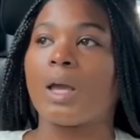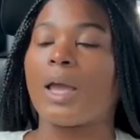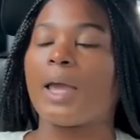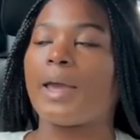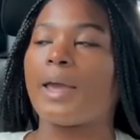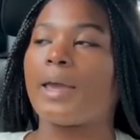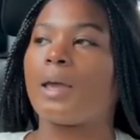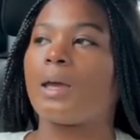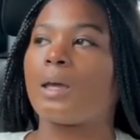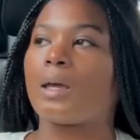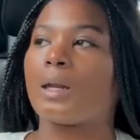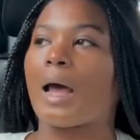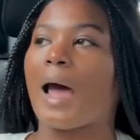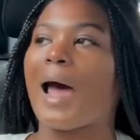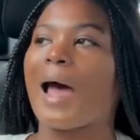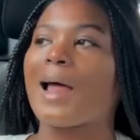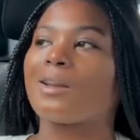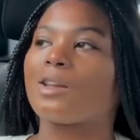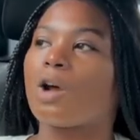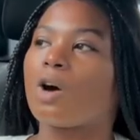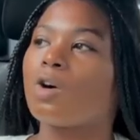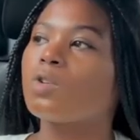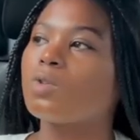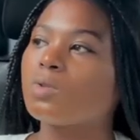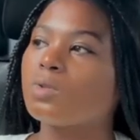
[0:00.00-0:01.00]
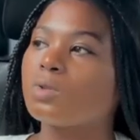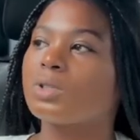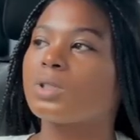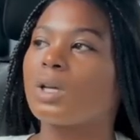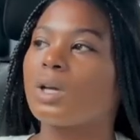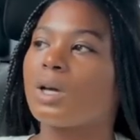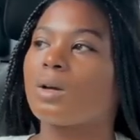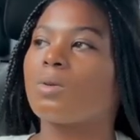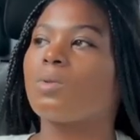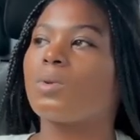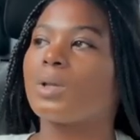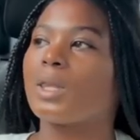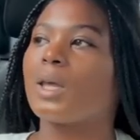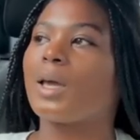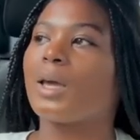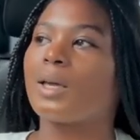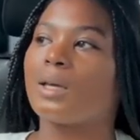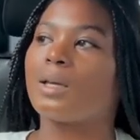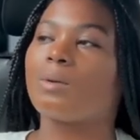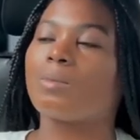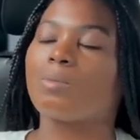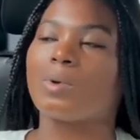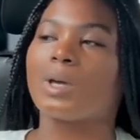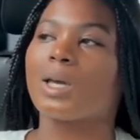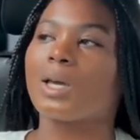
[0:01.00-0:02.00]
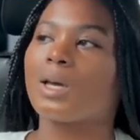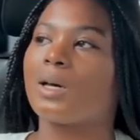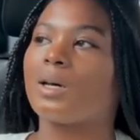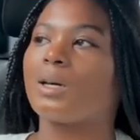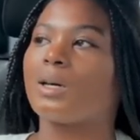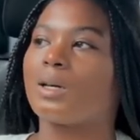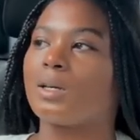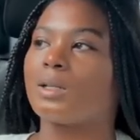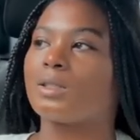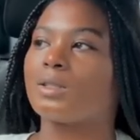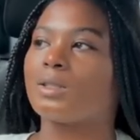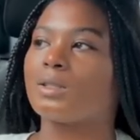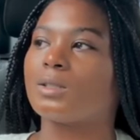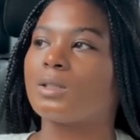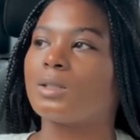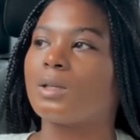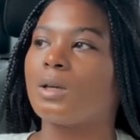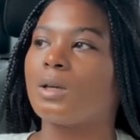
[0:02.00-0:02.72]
And I know you suck with that, because